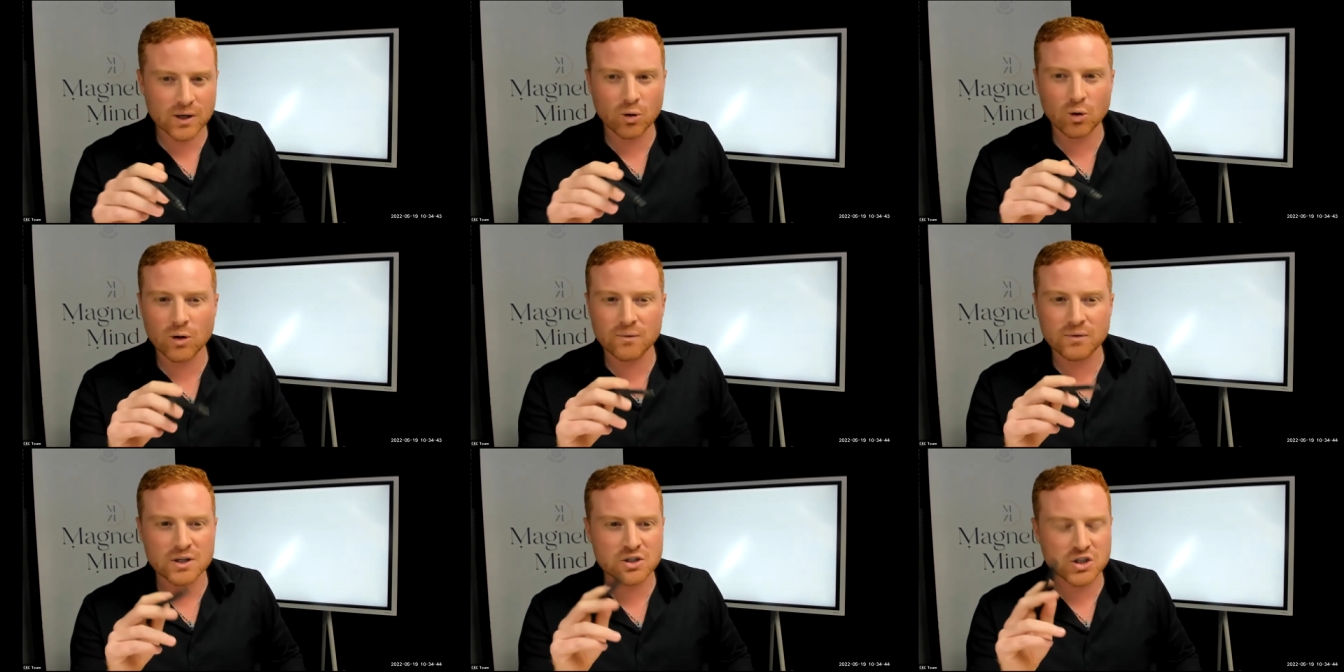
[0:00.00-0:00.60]
all
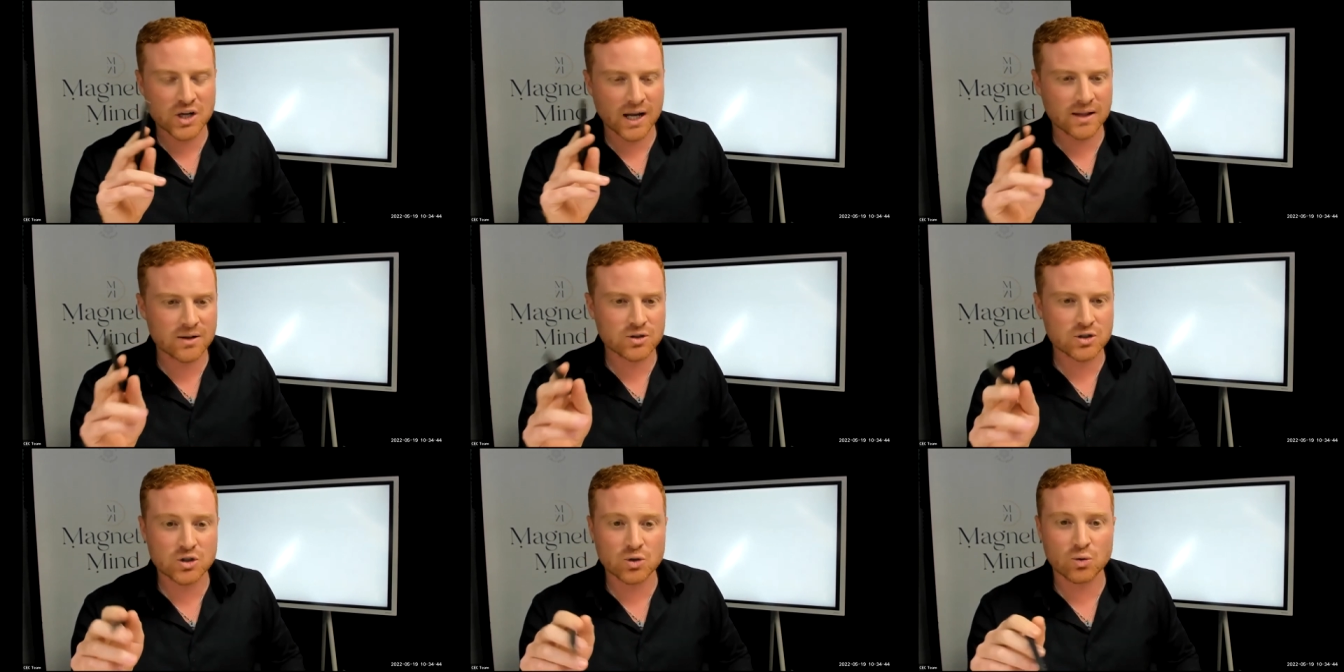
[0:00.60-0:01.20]
of the
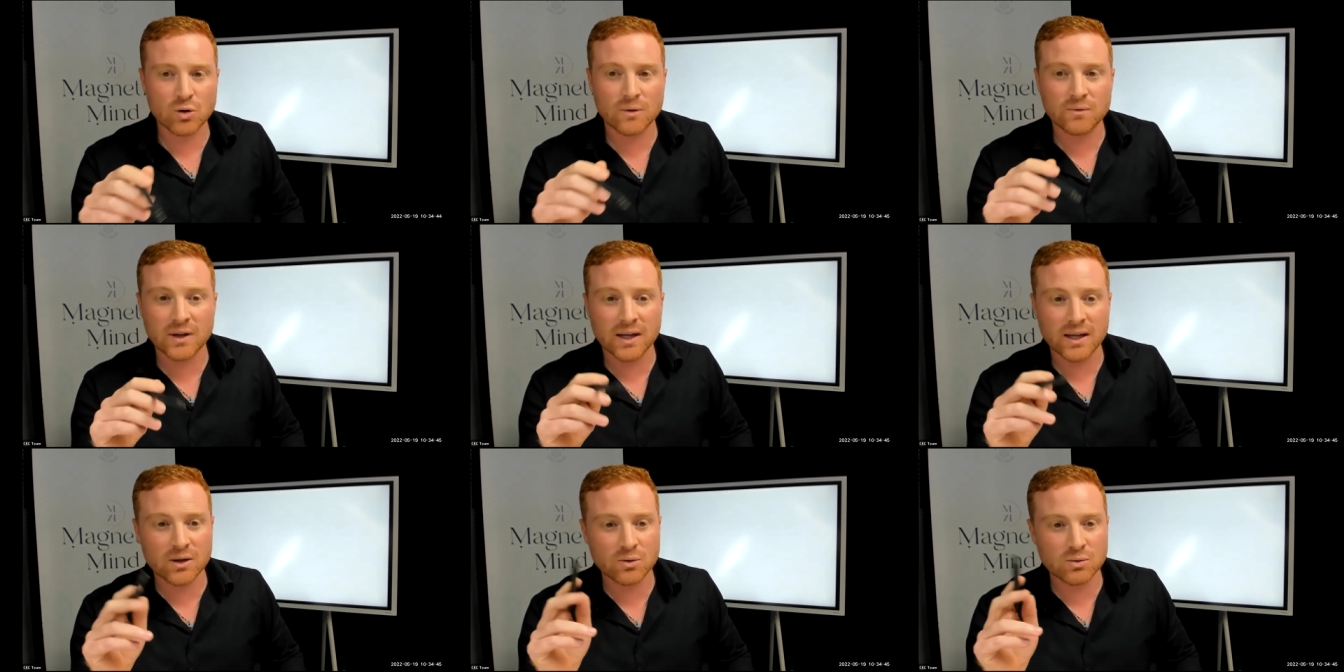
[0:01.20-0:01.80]
challenges, all of
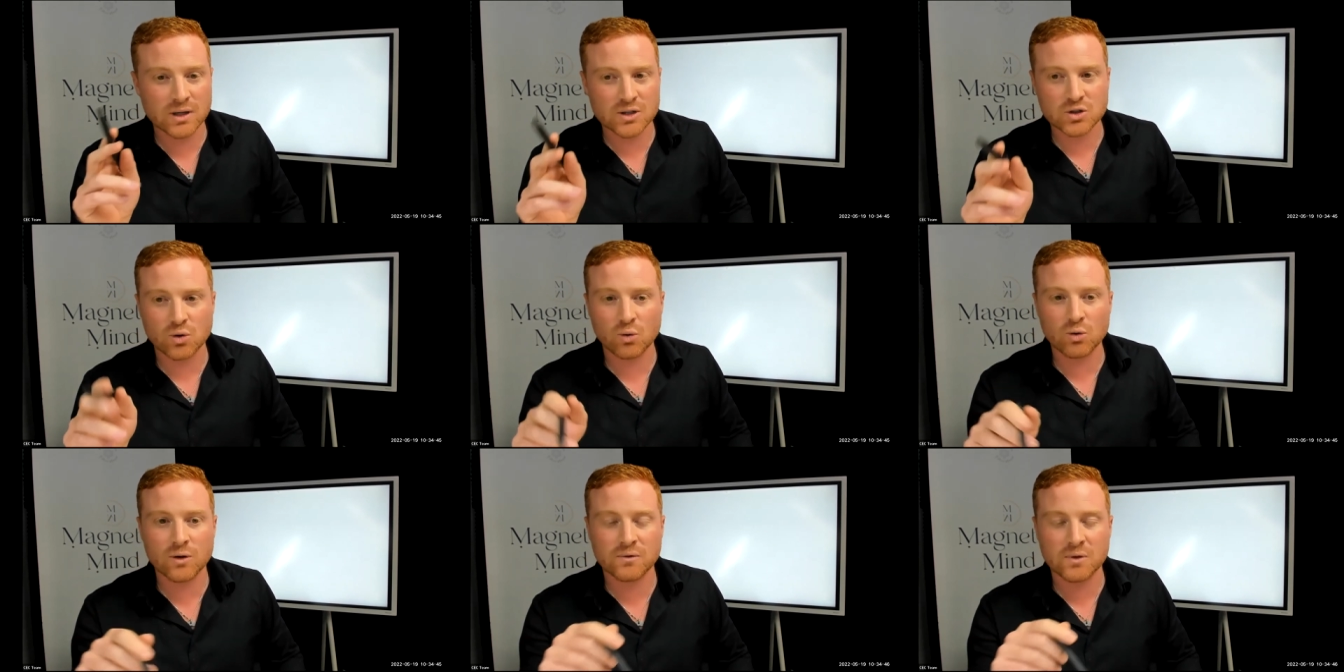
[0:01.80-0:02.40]
the illness,
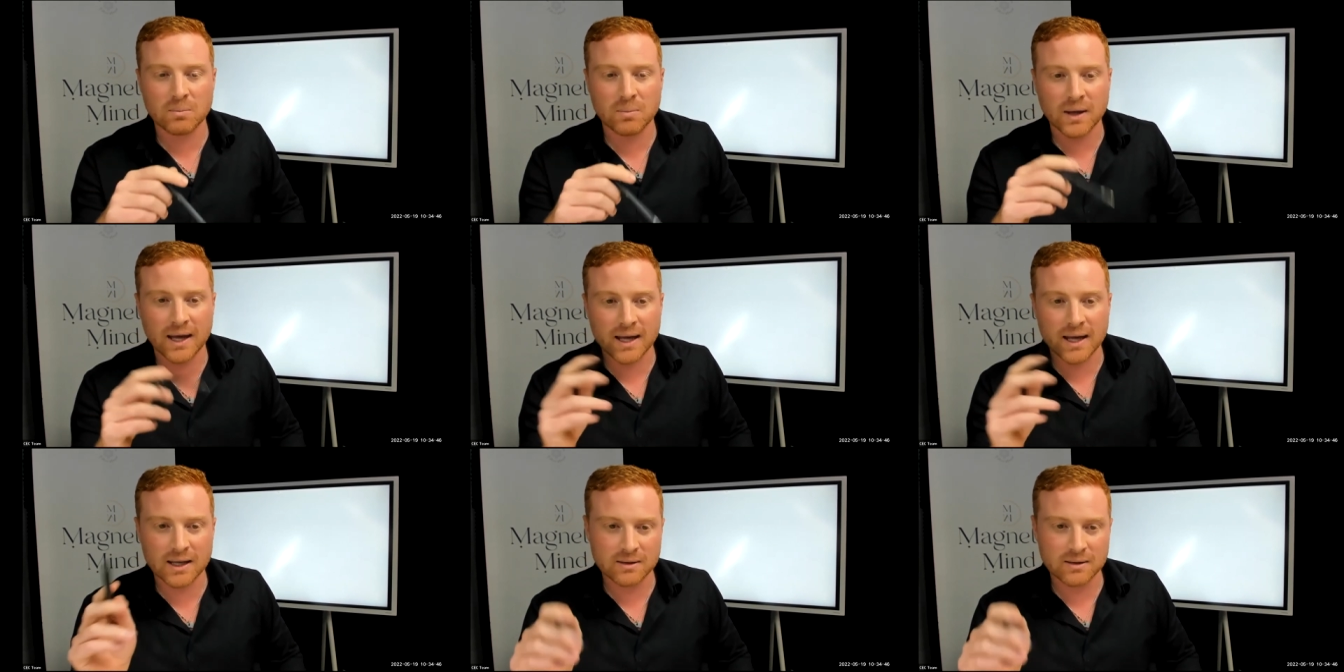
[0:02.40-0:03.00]
all of the
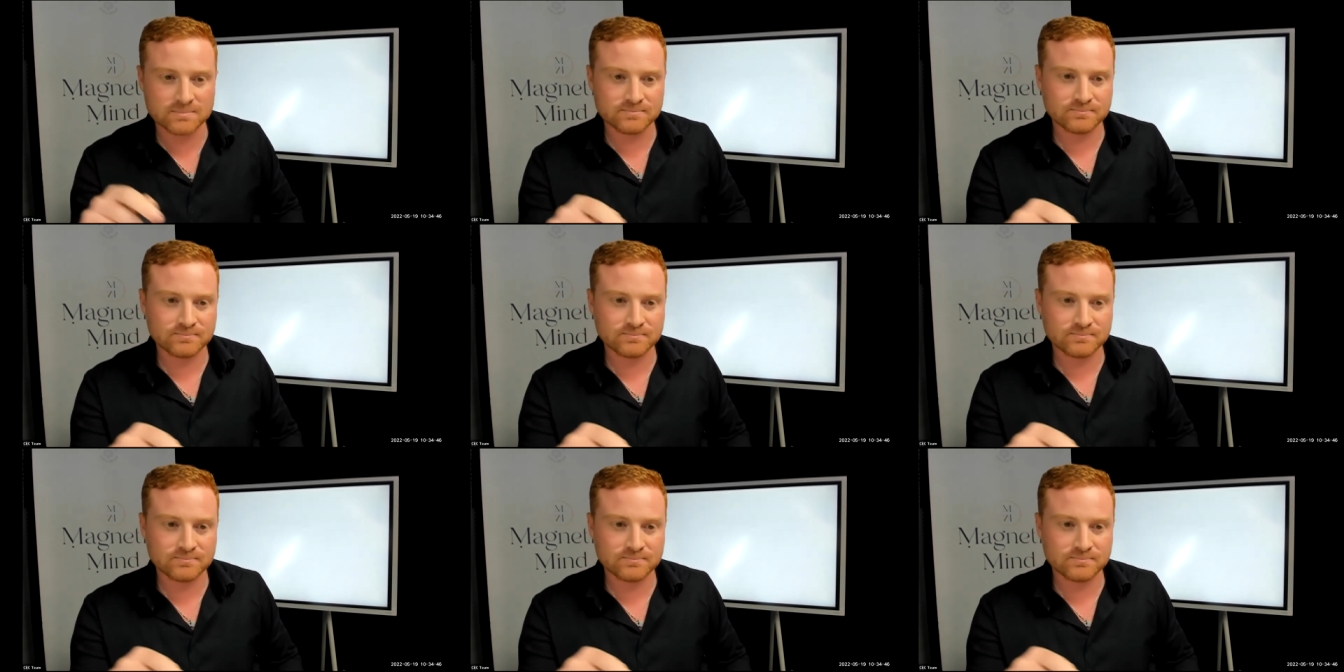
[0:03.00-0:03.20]
pain